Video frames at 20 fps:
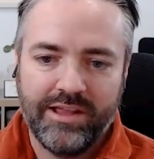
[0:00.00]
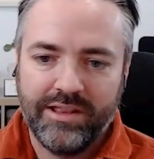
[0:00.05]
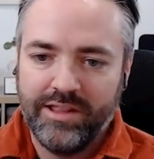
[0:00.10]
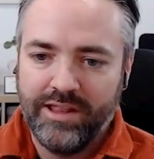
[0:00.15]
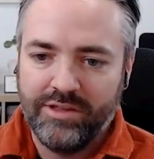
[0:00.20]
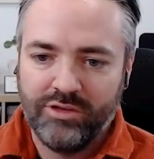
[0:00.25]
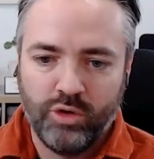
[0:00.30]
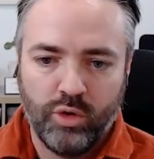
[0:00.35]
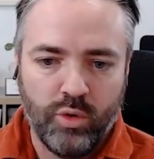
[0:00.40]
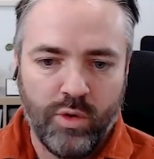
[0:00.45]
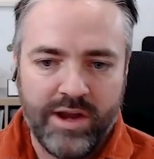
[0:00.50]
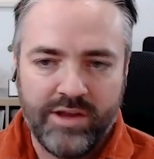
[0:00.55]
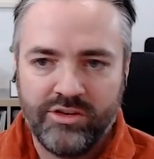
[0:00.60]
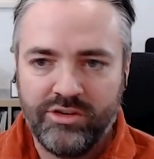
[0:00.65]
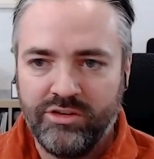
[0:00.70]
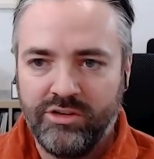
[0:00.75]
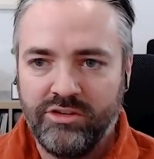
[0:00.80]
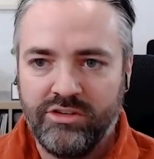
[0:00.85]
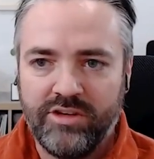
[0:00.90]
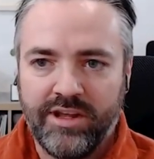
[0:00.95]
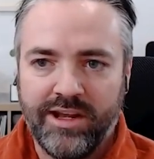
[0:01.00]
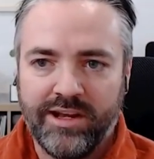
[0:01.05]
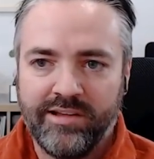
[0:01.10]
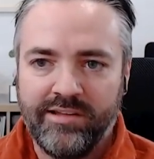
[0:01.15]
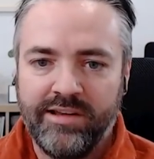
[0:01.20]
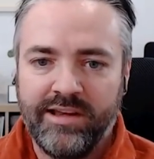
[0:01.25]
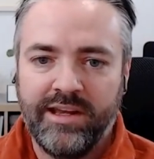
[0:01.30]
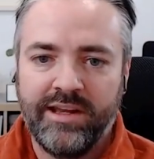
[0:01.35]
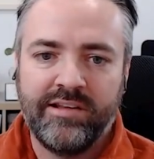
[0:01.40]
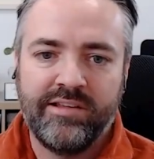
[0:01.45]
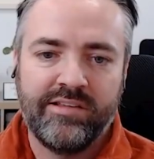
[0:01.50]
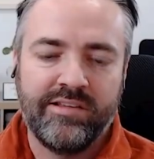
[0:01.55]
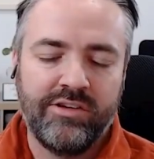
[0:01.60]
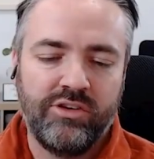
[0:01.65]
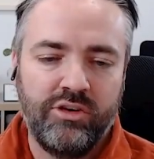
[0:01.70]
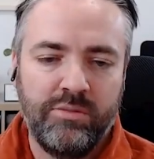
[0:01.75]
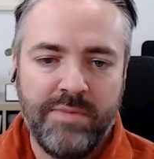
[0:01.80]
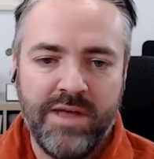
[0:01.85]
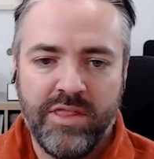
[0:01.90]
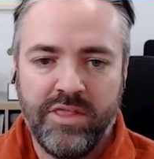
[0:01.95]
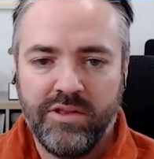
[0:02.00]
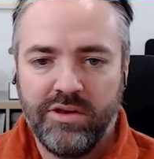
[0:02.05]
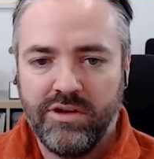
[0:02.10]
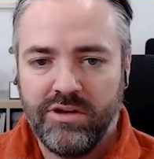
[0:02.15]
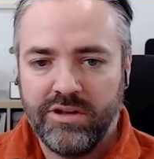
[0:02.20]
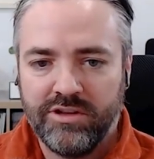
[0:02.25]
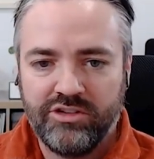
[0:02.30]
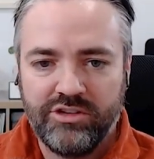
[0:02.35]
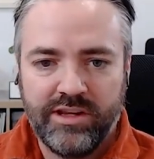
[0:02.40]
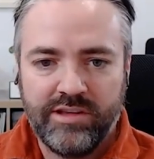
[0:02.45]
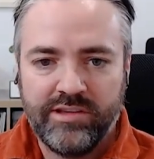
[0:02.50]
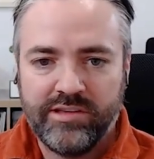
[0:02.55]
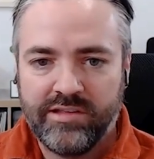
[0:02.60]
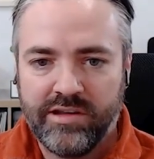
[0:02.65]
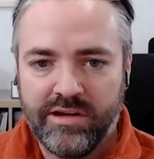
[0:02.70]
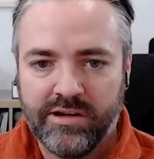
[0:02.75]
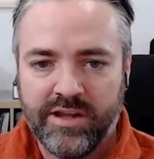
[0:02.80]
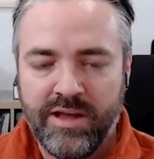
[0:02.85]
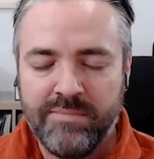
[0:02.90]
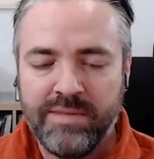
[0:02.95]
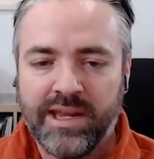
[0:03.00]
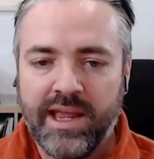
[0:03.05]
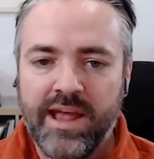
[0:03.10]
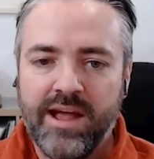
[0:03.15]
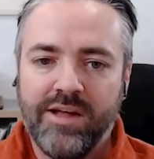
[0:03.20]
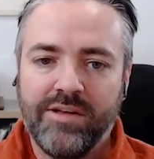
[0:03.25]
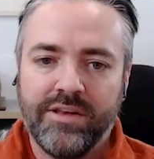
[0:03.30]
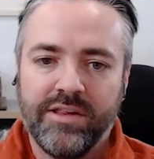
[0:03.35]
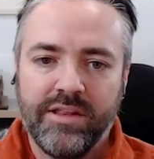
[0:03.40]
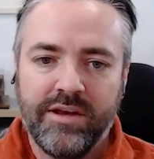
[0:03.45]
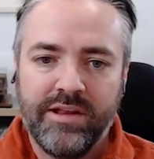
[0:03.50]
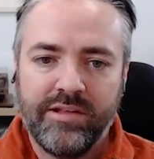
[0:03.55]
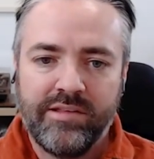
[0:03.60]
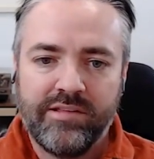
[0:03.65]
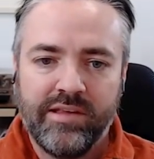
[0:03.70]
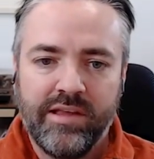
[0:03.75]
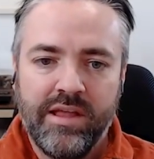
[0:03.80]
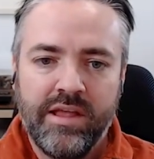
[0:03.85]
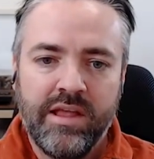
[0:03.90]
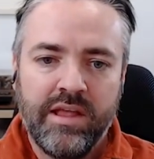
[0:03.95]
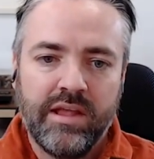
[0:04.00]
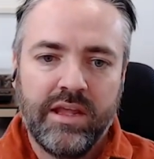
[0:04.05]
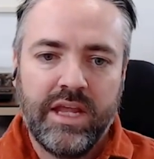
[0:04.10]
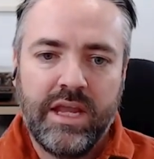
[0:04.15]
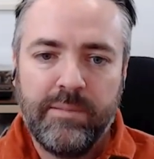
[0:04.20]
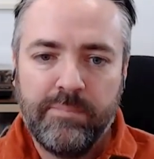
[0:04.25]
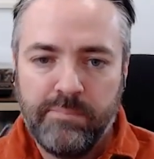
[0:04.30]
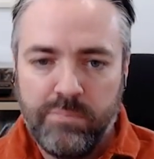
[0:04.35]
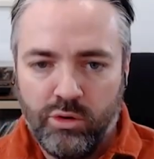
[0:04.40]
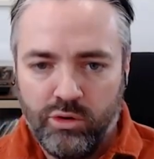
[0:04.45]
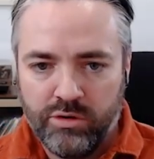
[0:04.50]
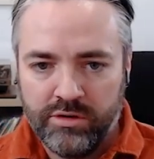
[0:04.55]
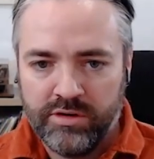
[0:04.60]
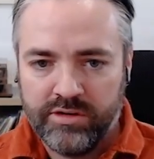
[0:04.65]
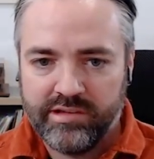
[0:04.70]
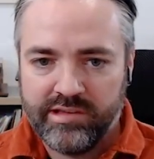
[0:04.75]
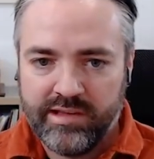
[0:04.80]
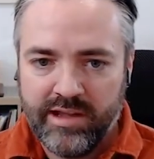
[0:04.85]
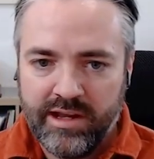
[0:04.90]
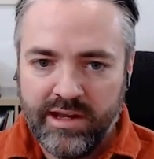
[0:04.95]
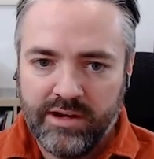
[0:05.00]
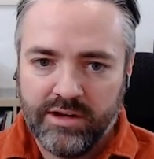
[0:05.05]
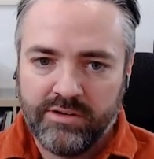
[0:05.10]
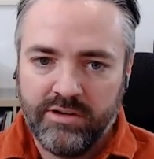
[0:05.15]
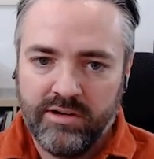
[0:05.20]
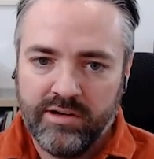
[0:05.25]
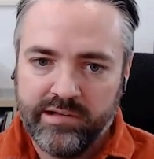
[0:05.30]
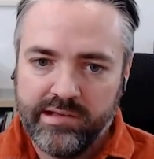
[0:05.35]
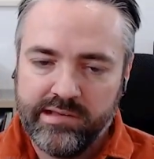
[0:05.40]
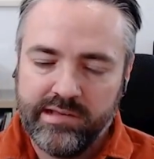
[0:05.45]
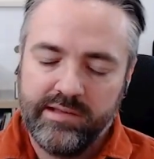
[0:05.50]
there's always new techniques and new methodologies that are coming out that it's important to stay across.